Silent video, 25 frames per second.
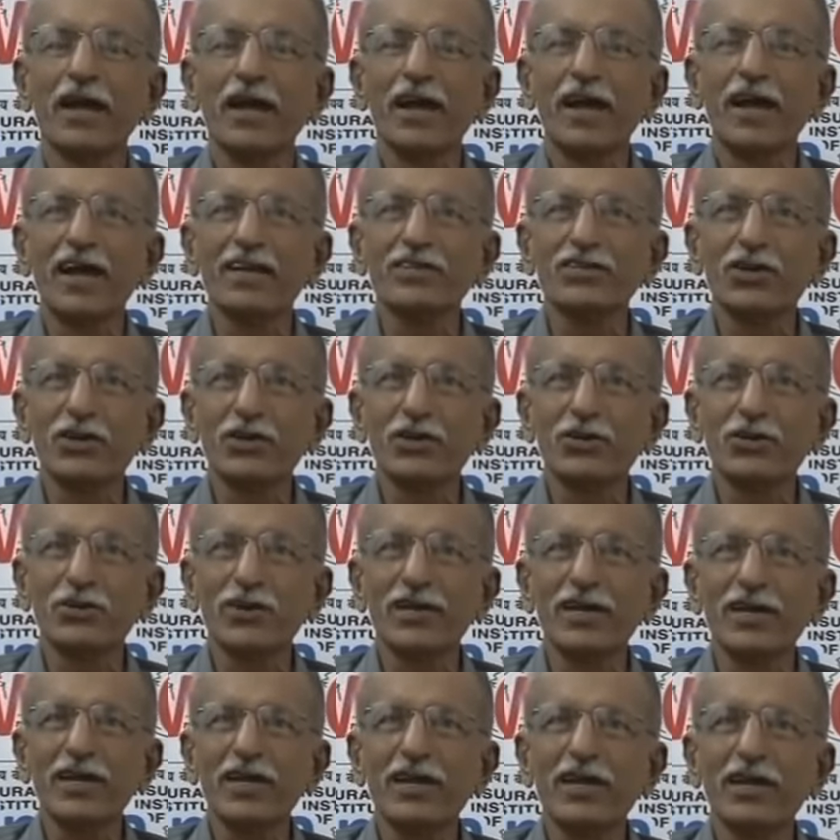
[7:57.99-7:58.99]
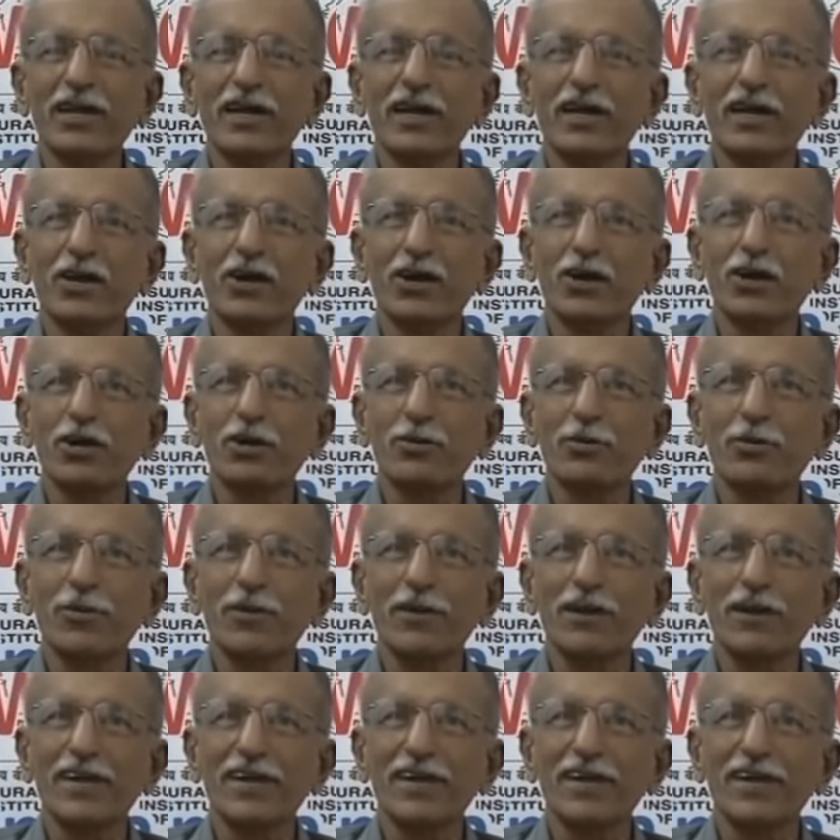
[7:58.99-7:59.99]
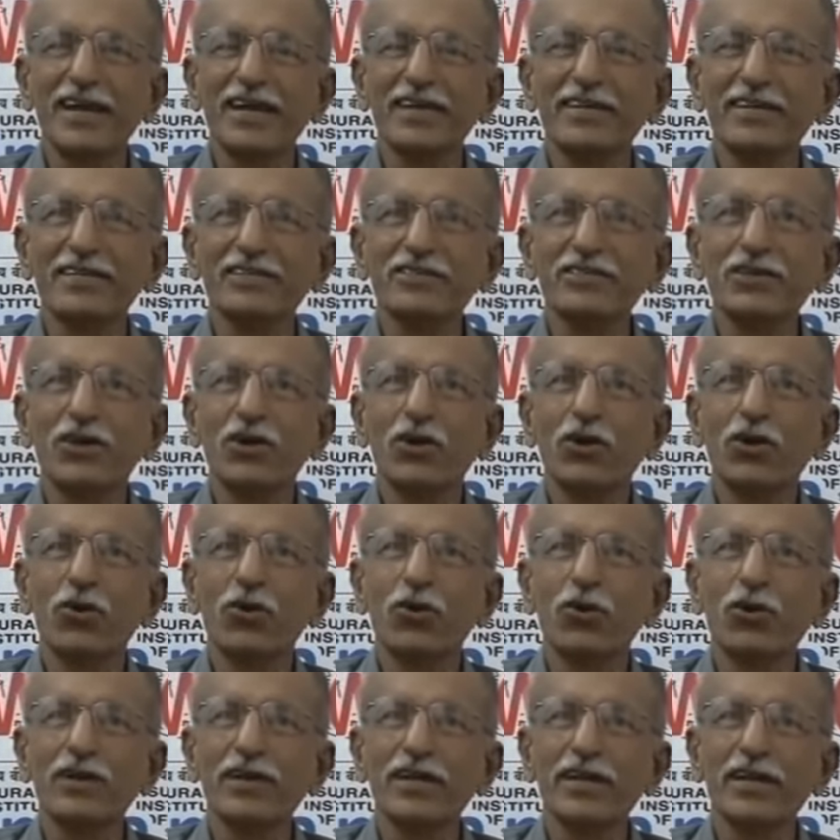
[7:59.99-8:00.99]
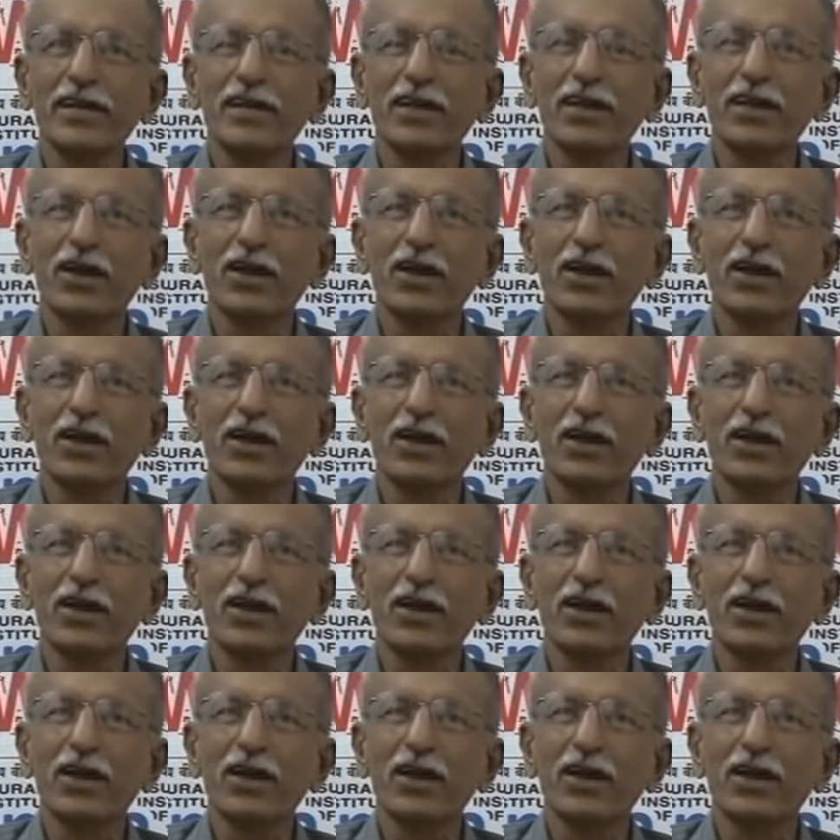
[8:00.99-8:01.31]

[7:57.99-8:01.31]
As on today, Government of India is holding